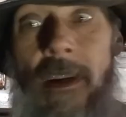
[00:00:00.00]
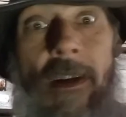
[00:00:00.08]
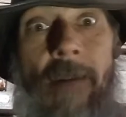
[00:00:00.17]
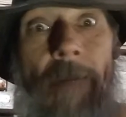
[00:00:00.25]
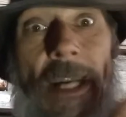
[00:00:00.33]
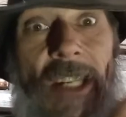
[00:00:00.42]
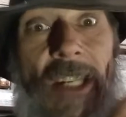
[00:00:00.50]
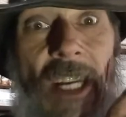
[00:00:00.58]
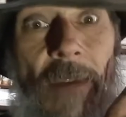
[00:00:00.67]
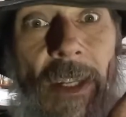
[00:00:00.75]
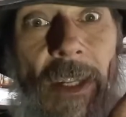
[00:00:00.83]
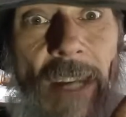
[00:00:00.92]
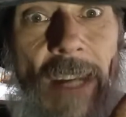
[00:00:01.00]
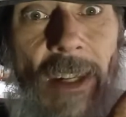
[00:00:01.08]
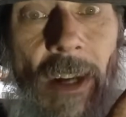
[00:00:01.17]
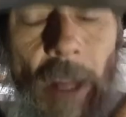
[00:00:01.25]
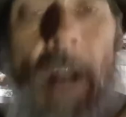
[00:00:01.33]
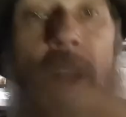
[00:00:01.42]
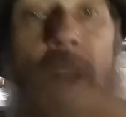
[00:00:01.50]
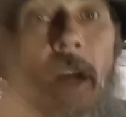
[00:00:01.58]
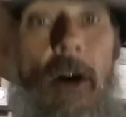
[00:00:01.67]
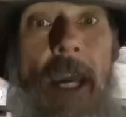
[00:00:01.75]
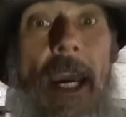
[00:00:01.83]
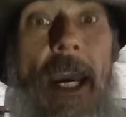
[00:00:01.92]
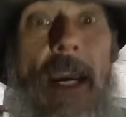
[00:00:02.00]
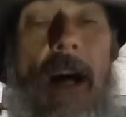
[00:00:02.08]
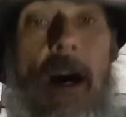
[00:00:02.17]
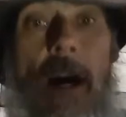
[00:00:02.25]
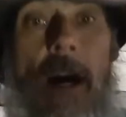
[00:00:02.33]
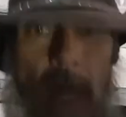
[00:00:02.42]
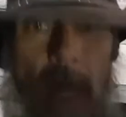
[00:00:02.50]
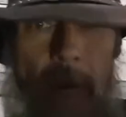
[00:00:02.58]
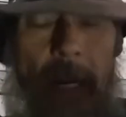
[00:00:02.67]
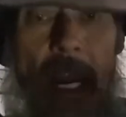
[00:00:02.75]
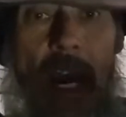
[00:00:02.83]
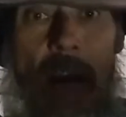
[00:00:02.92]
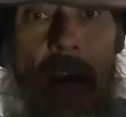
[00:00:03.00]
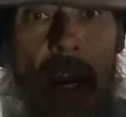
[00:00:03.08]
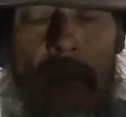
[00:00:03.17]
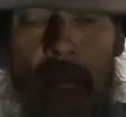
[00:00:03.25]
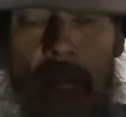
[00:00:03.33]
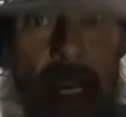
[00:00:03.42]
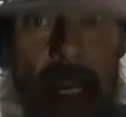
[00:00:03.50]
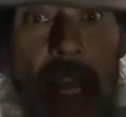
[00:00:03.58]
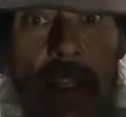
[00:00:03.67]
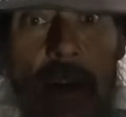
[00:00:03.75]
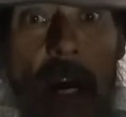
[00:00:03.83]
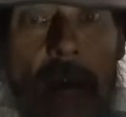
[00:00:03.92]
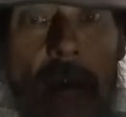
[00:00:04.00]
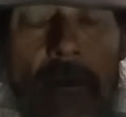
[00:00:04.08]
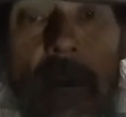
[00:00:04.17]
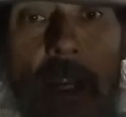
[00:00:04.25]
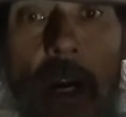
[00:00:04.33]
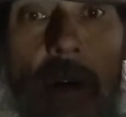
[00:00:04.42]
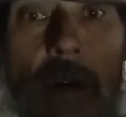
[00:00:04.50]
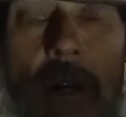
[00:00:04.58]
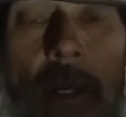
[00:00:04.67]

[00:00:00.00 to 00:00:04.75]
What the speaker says: My son even says it on the, okay, I'm coming out. His hands are up, you know.